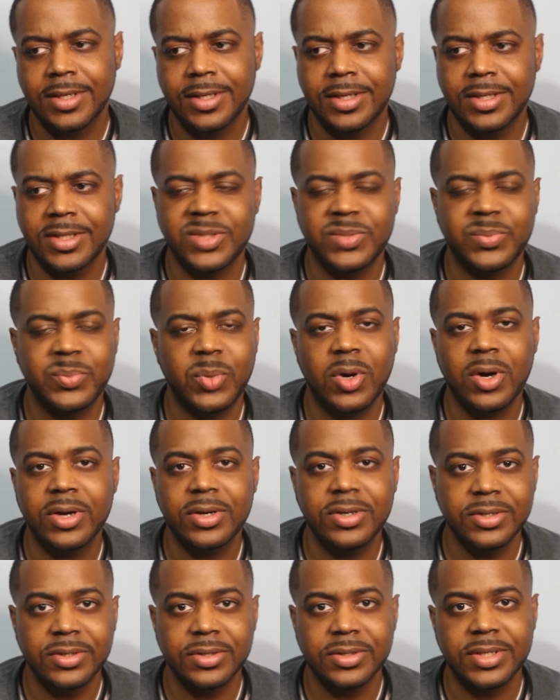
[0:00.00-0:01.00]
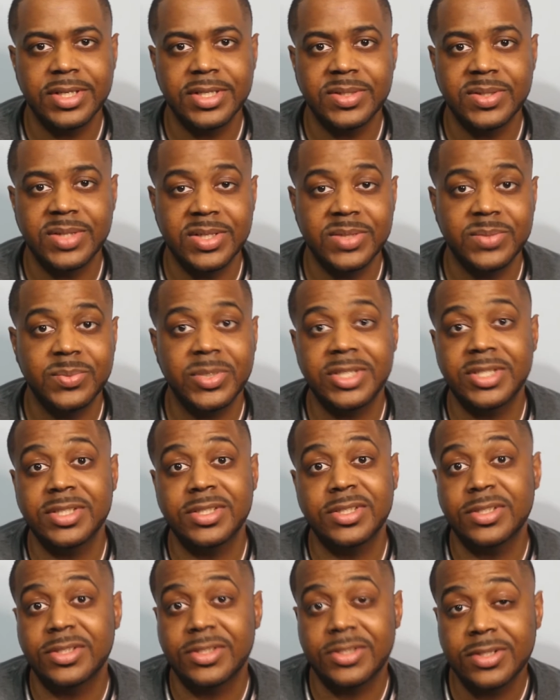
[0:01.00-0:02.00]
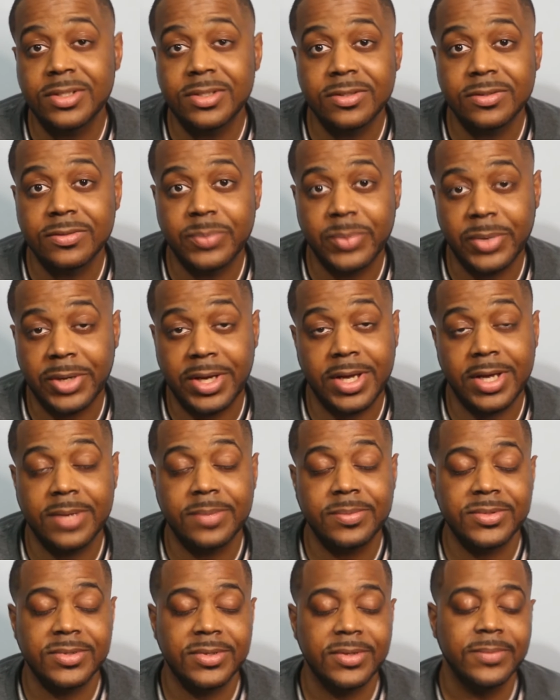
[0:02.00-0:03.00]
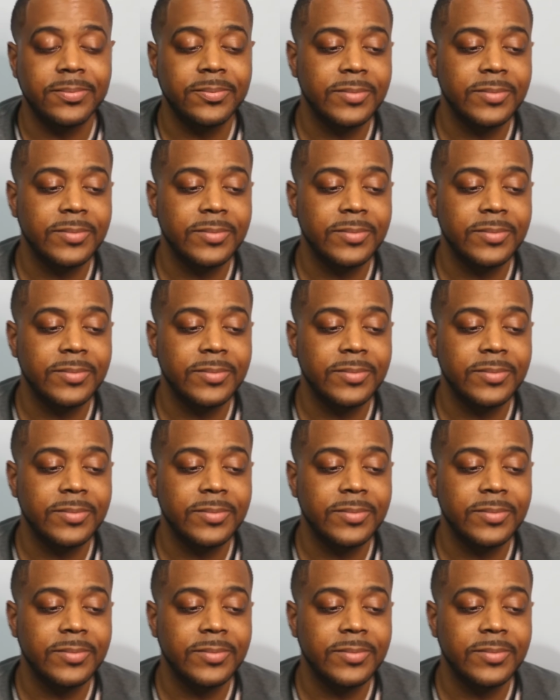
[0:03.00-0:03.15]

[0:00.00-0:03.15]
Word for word: his partner as as much as he should have, perhaps.